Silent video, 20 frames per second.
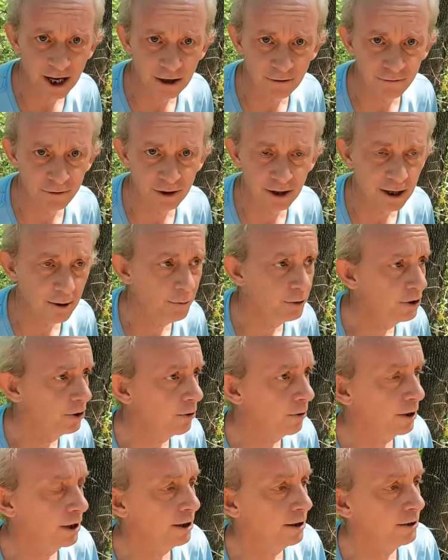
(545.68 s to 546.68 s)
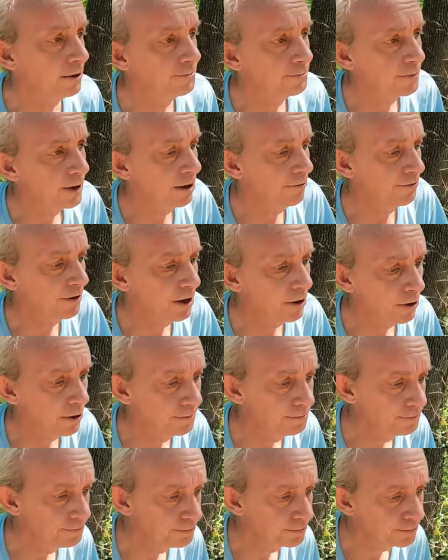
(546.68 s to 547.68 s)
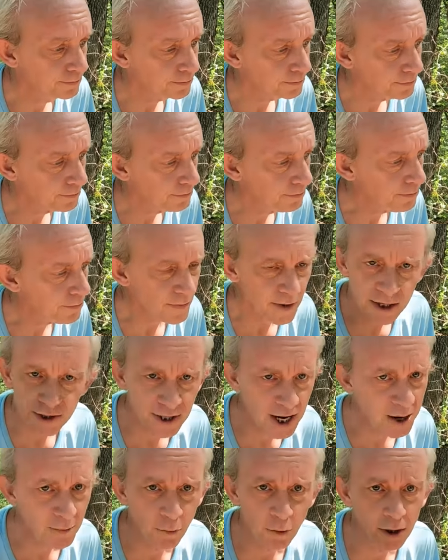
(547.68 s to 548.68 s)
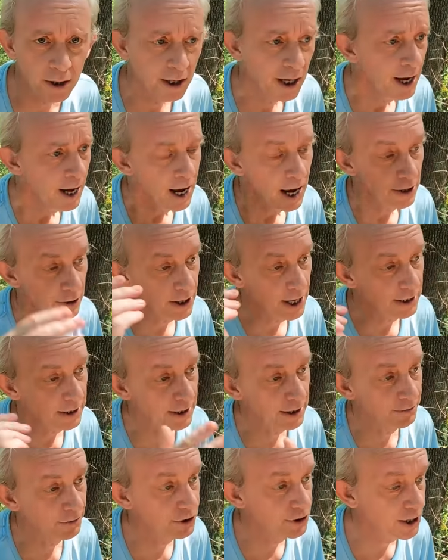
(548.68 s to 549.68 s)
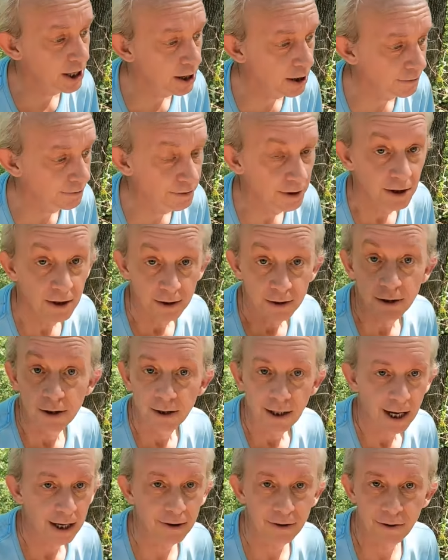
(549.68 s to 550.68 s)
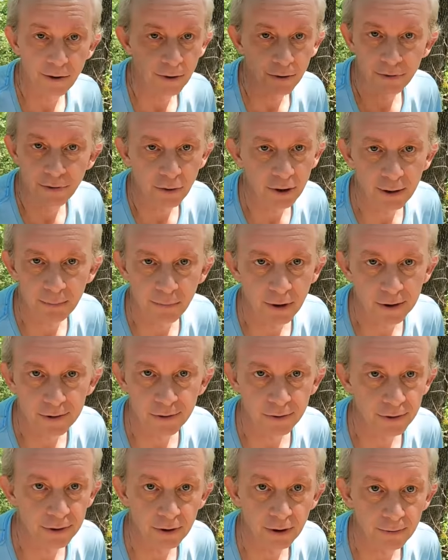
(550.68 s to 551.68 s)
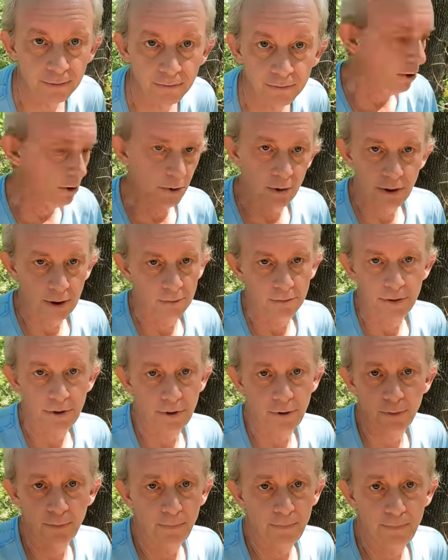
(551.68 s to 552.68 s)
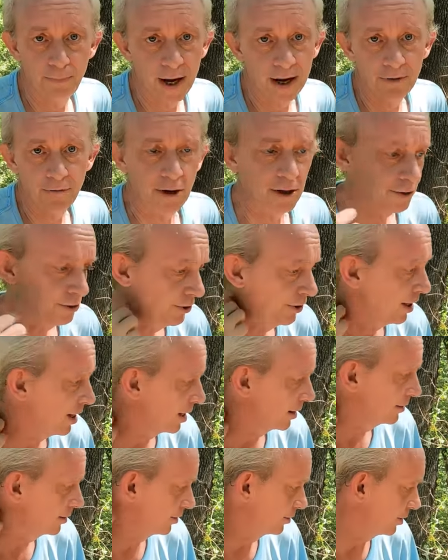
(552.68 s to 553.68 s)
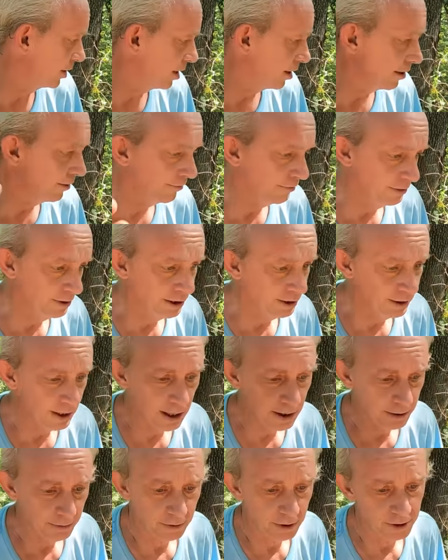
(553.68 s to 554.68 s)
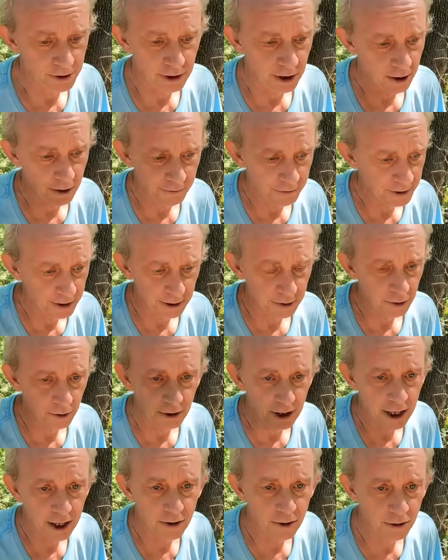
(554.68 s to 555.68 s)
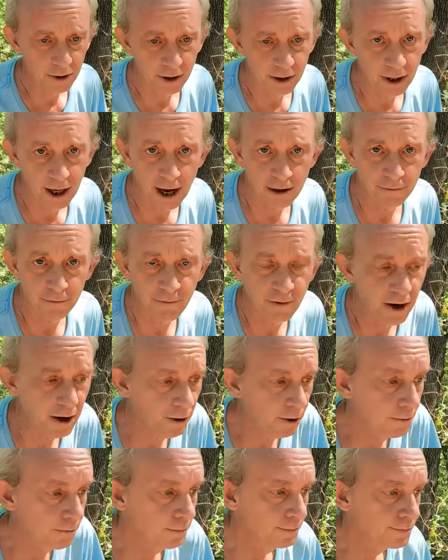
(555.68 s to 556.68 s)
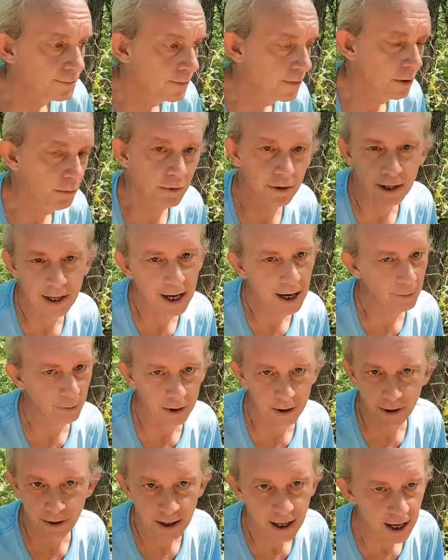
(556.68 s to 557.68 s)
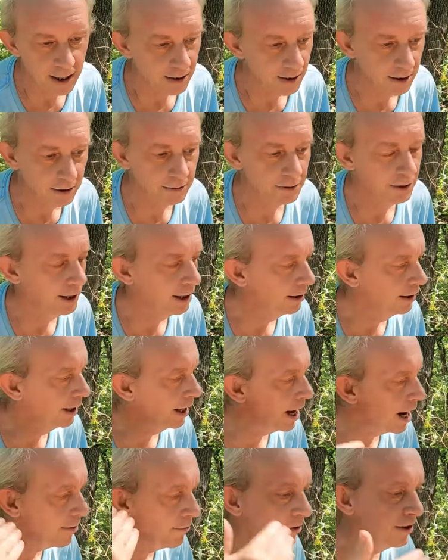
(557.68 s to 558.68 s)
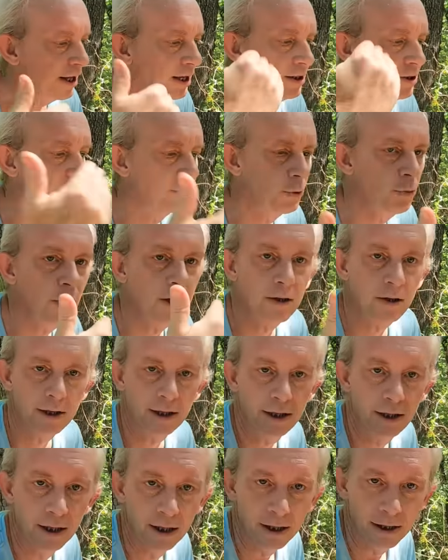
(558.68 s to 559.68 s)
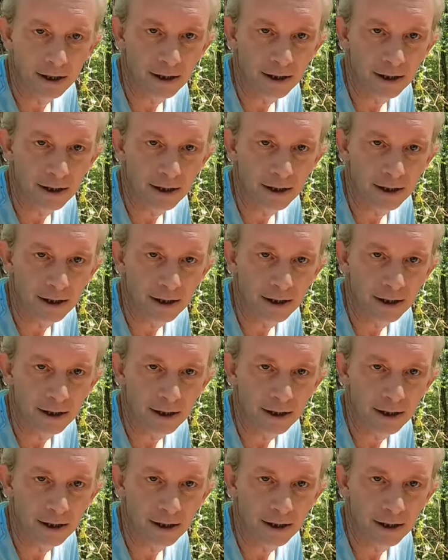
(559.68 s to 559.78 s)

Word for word: you got to fill out when you go get a firearm. Same one. And you had to give the sheriff, I don't know, $30 or something. So there was two background checks, the sheriff, and then the sheriff says, okay, you can have a firearm. Well, they got rid of that. And everything just quickly